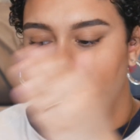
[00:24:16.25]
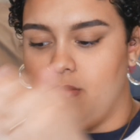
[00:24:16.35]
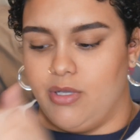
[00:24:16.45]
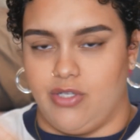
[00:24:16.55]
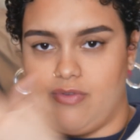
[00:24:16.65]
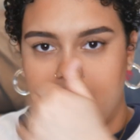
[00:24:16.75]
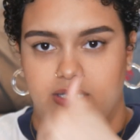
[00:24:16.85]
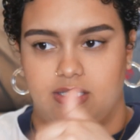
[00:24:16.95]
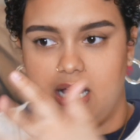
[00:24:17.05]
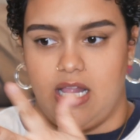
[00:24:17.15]
put your rice
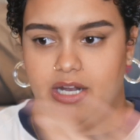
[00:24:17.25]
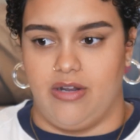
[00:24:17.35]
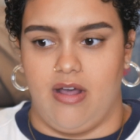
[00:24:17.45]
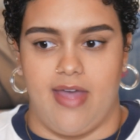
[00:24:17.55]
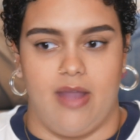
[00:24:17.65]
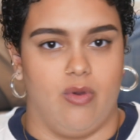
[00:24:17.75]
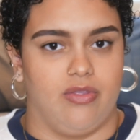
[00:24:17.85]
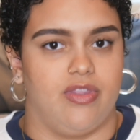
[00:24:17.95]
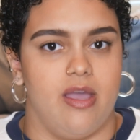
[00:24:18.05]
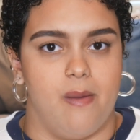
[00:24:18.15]
and salad and all that in one
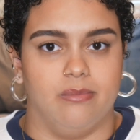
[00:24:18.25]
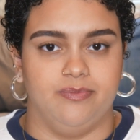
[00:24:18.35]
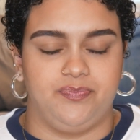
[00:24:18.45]
thing,